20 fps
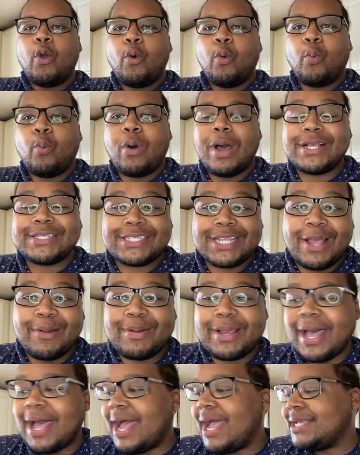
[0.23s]
What's up
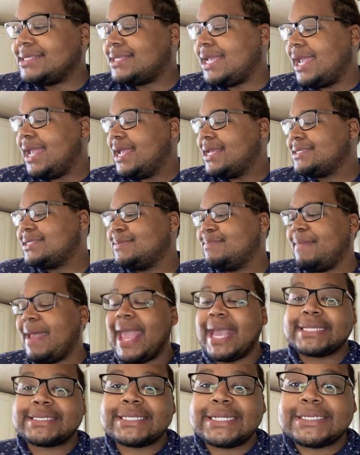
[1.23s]
guys, it is
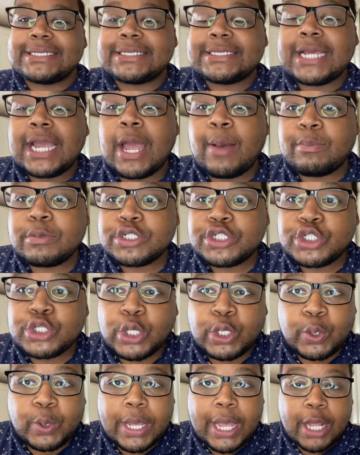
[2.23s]
Max and today I'm gonna show
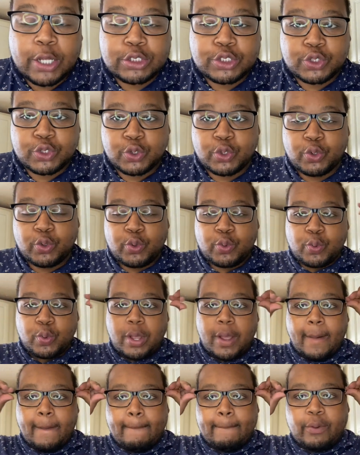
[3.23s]
you how to
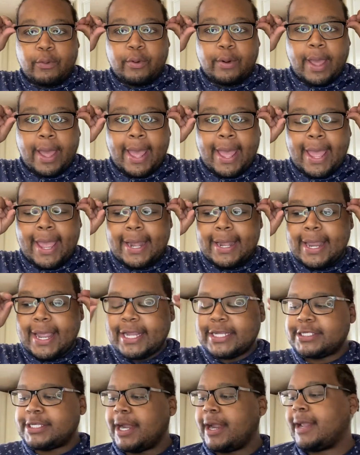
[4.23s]
brine a
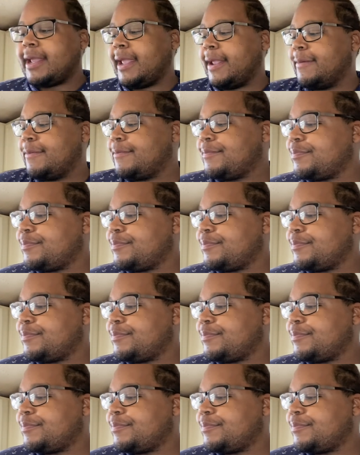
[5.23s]
turkey.